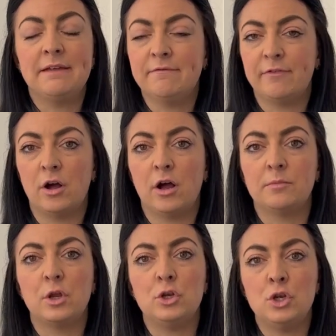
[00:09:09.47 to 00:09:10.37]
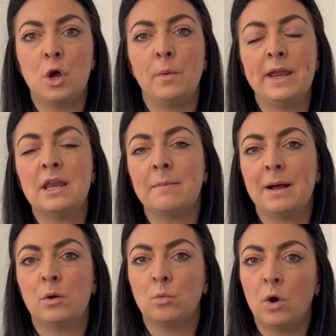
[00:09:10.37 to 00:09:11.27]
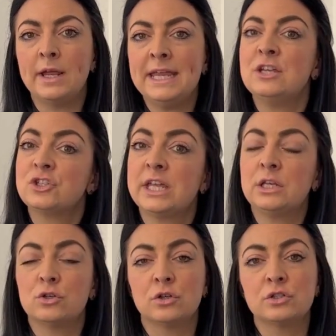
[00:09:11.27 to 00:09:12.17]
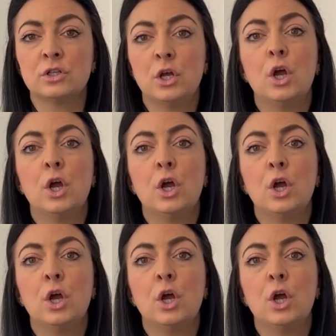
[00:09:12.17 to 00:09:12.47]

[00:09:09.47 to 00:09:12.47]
informed and knowing about what each thing does,